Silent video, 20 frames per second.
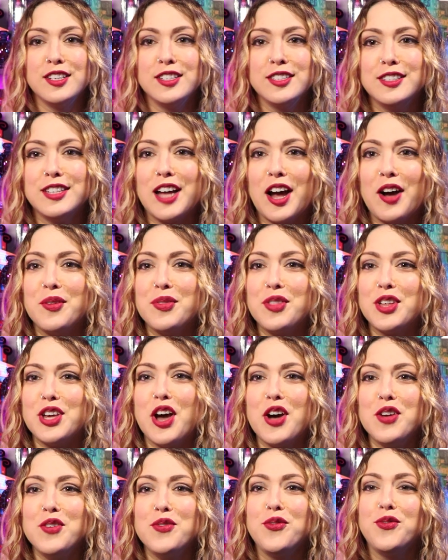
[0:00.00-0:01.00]
Now, the
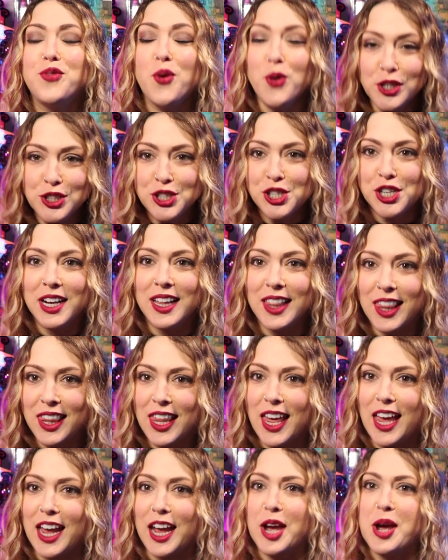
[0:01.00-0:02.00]
unfortunate
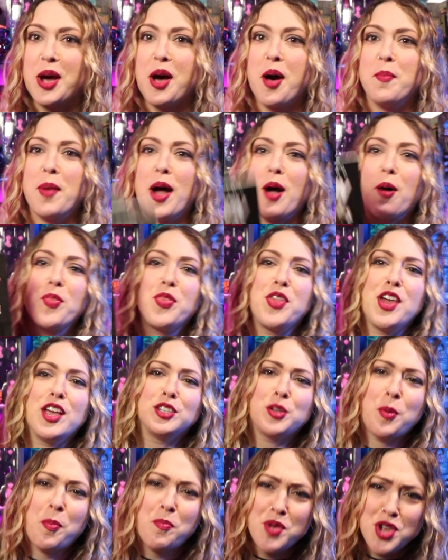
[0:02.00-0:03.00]
thing about
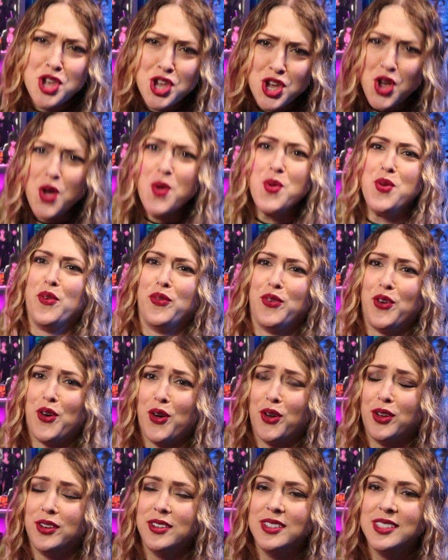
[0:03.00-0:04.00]
this
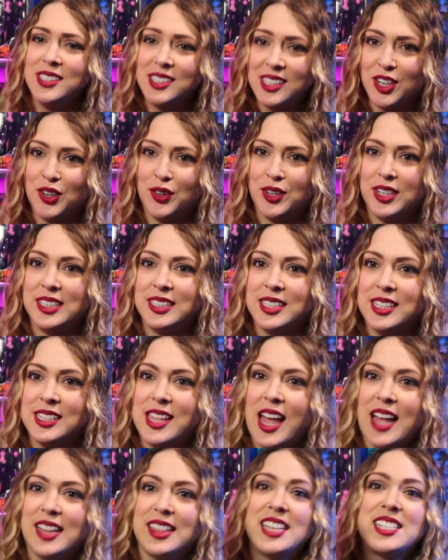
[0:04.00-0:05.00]
beautiful series is
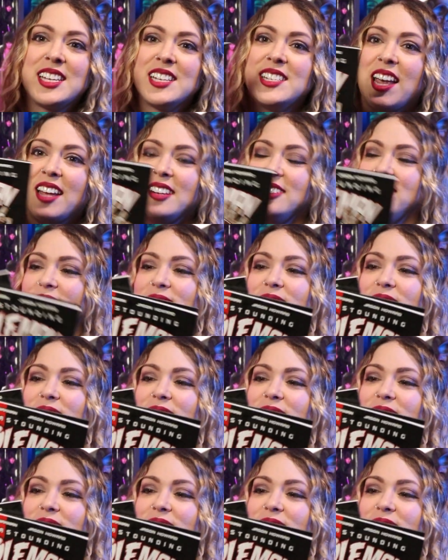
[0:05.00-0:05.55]
that this is it.